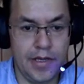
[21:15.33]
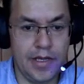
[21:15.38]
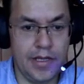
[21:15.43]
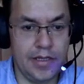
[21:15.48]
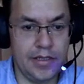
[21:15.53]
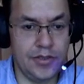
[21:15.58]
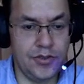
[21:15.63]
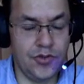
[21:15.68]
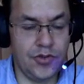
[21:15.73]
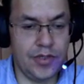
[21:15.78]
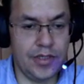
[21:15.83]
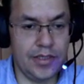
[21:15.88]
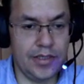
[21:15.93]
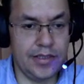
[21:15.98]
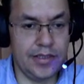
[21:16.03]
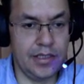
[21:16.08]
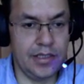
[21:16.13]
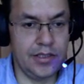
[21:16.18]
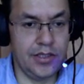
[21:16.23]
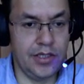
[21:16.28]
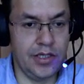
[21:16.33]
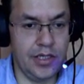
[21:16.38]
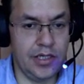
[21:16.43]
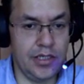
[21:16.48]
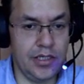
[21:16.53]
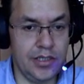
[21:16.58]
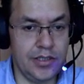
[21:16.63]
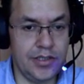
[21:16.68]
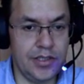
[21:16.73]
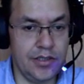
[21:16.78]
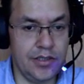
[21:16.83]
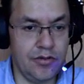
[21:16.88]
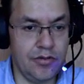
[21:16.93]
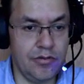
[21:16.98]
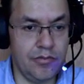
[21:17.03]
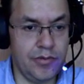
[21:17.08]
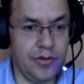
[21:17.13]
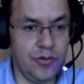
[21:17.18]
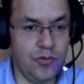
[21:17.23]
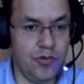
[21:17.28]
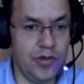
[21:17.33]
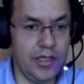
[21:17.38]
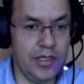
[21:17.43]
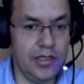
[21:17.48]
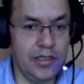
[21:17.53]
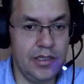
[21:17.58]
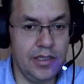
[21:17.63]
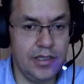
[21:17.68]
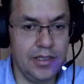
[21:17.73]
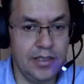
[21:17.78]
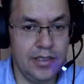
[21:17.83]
And as you can tell here is in number one.